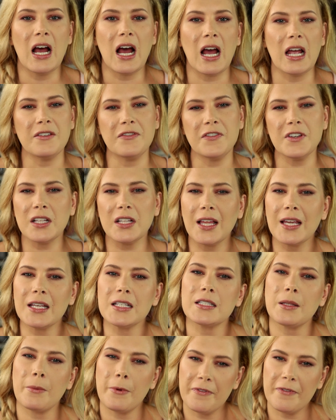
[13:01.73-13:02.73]
I feel
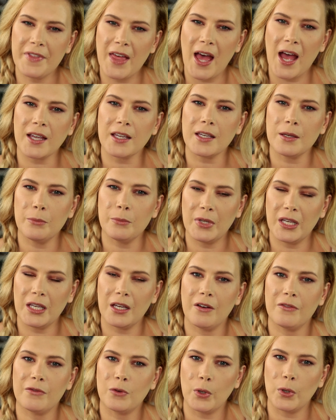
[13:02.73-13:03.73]
like some of that can
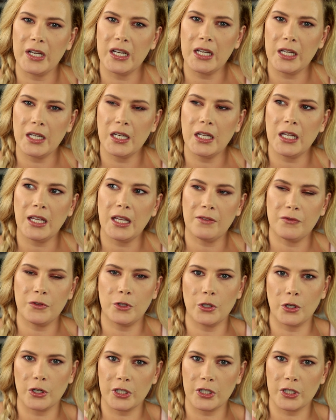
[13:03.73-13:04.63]
be avoided if